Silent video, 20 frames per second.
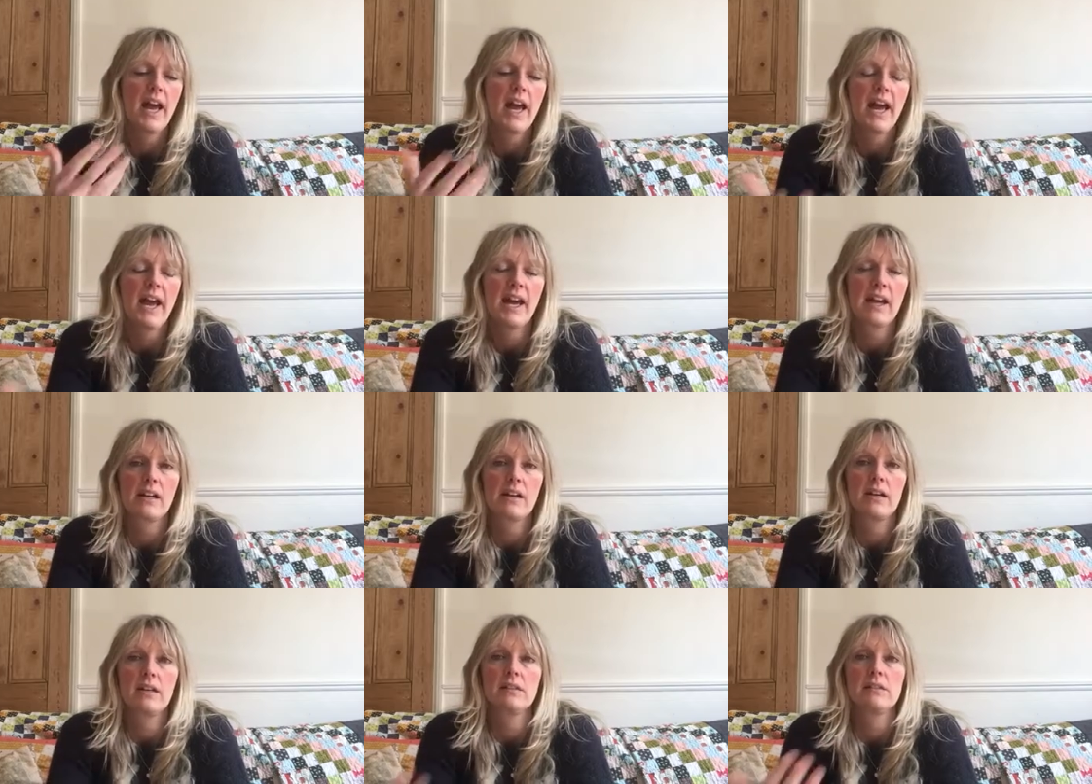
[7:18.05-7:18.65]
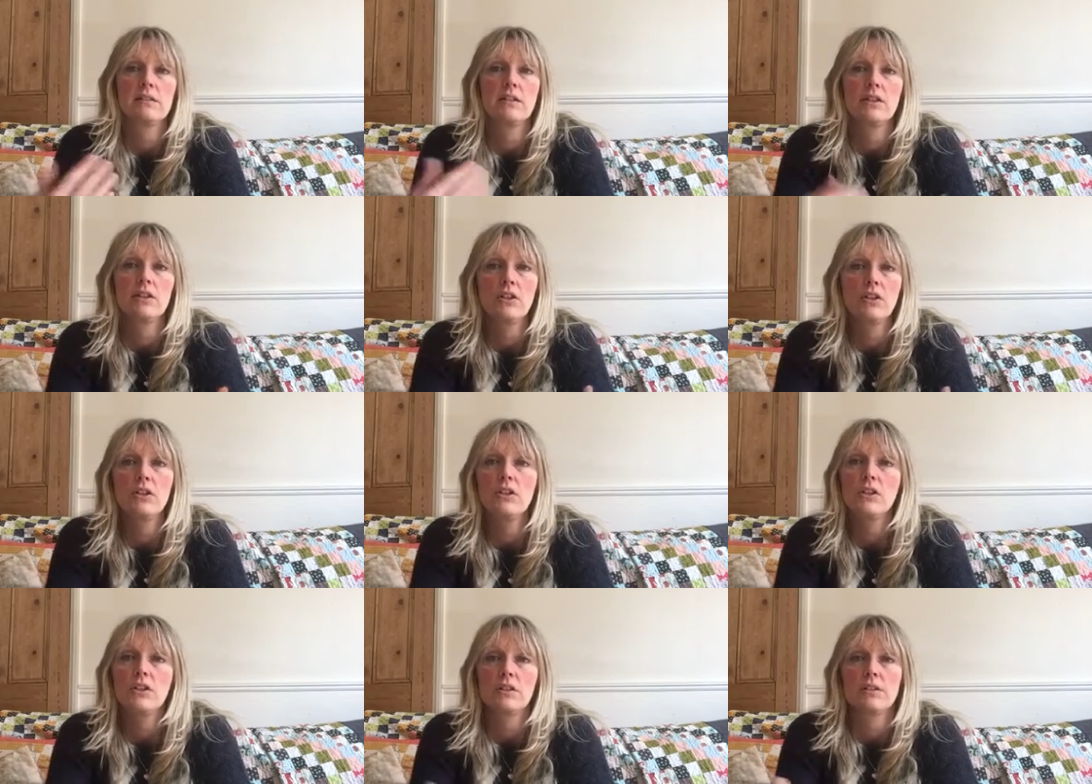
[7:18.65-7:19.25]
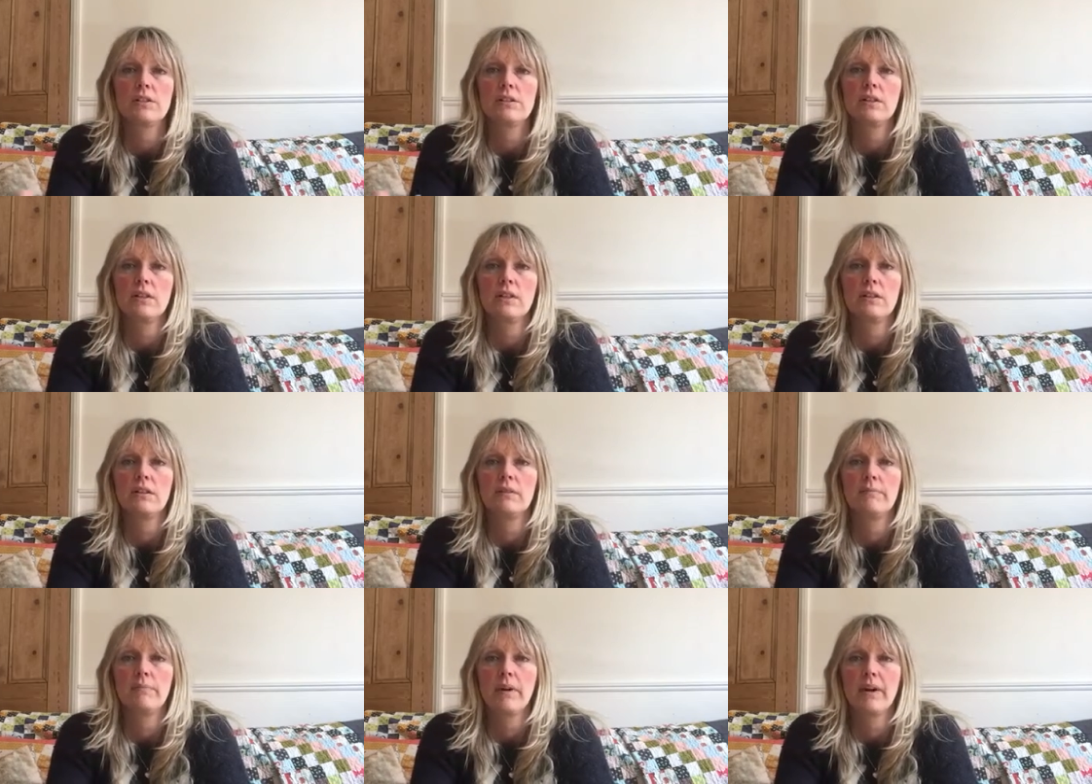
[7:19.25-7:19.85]
haircuts and looks
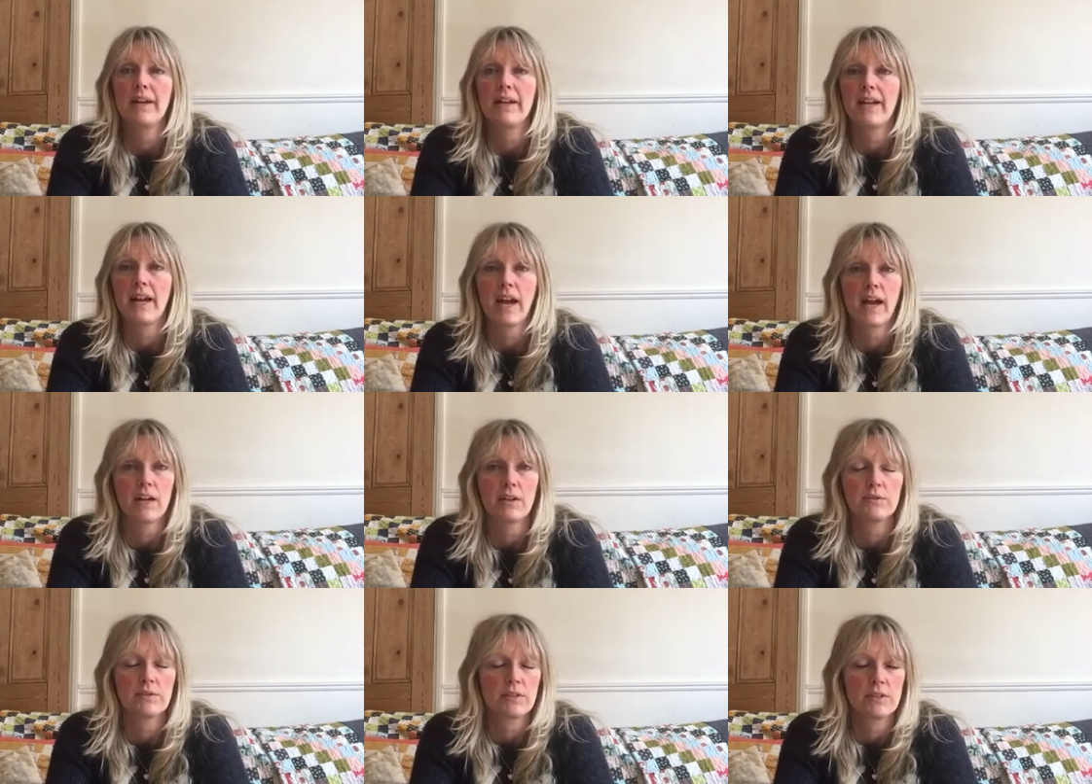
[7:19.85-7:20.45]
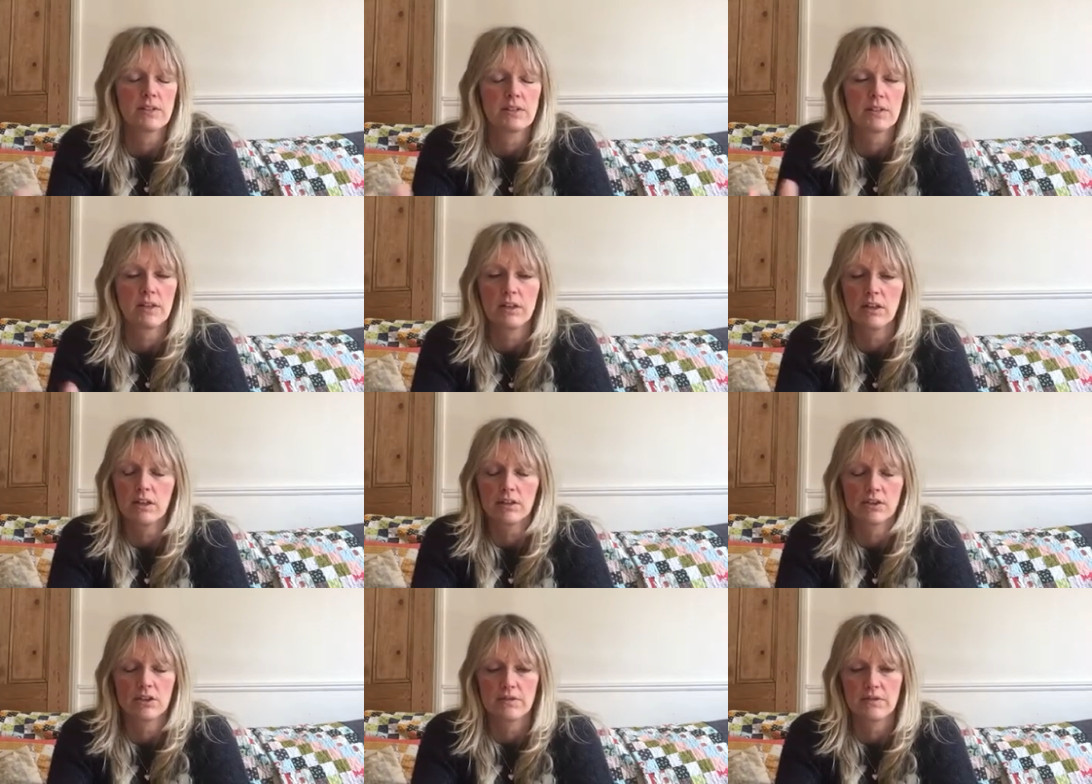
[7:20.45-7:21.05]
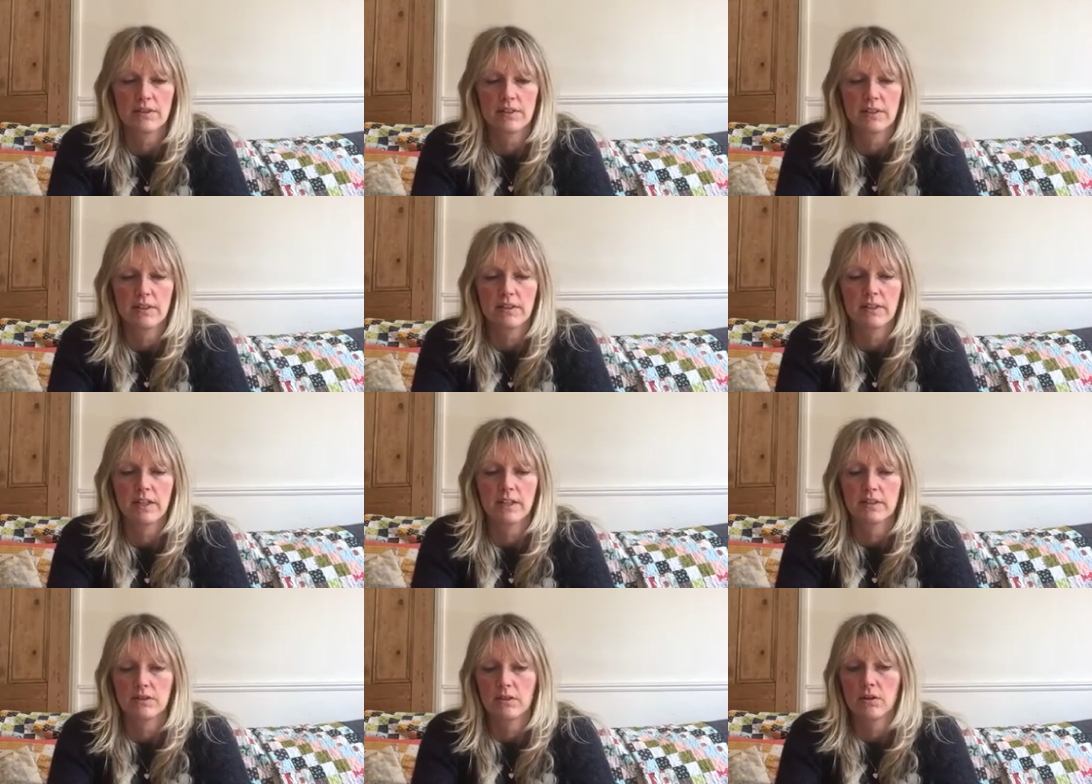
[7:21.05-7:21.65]
and buying houses and luxuries and
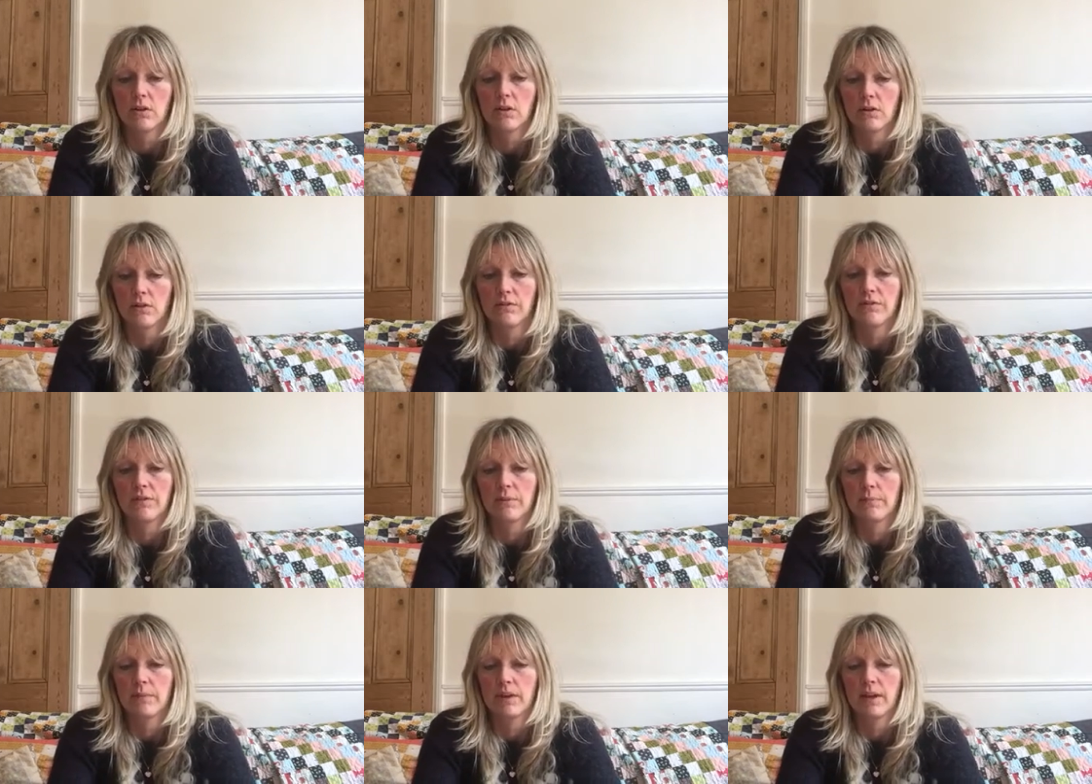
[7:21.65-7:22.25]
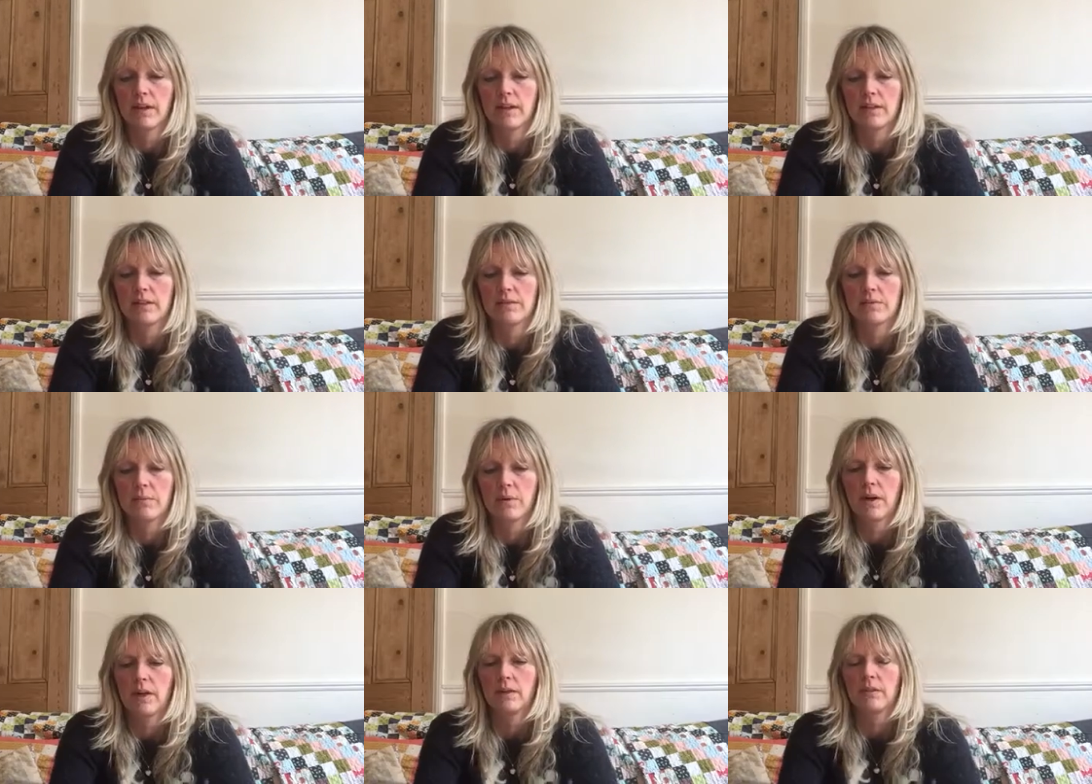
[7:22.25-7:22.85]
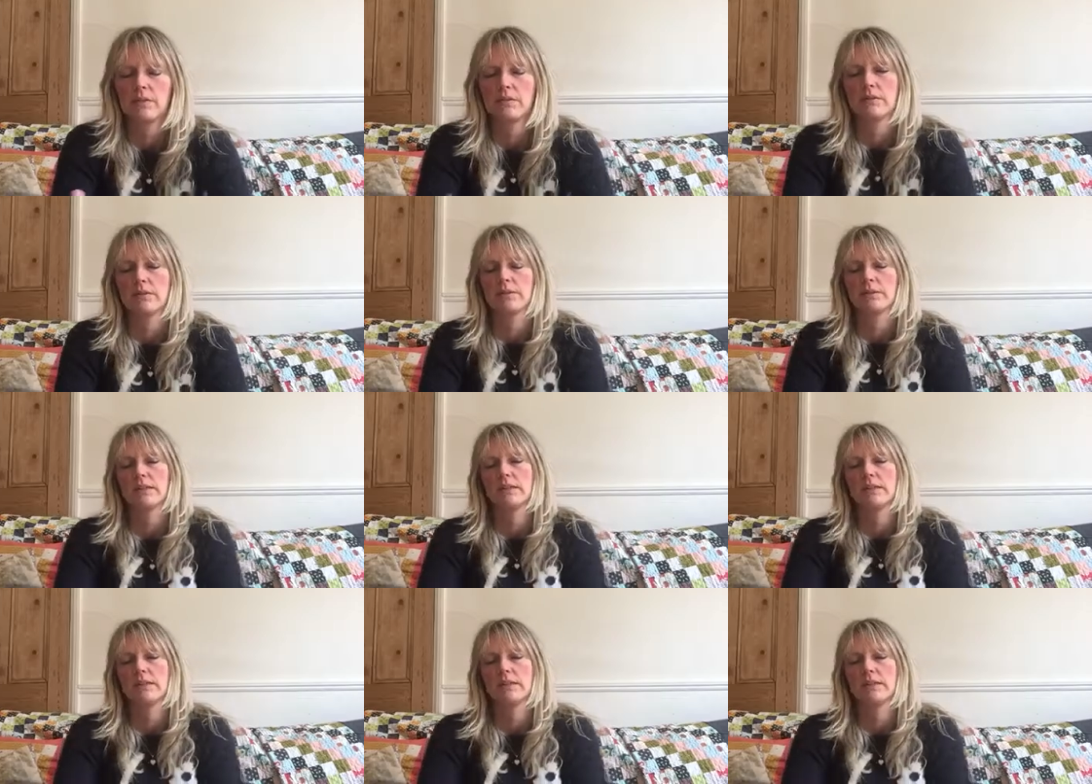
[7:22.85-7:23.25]
things are off the planet as well.